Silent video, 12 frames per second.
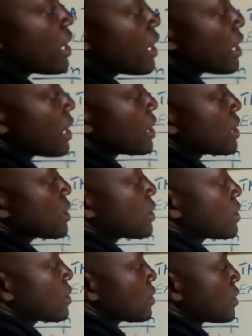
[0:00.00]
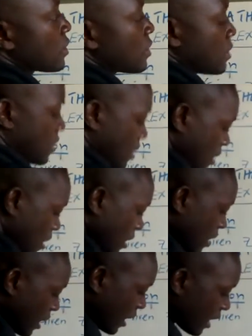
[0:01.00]
ax.
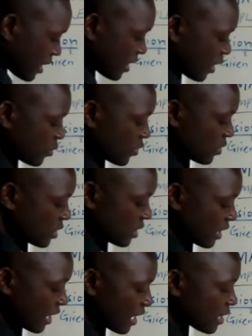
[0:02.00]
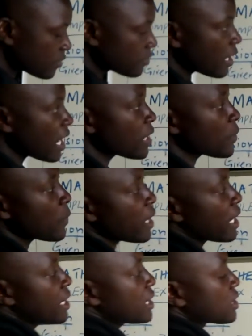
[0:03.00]
A times negative
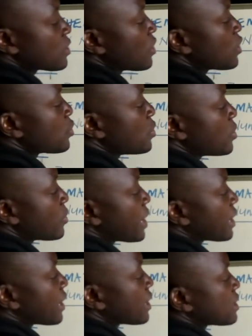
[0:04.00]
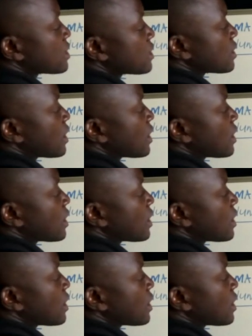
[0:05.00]
iy is going to be minus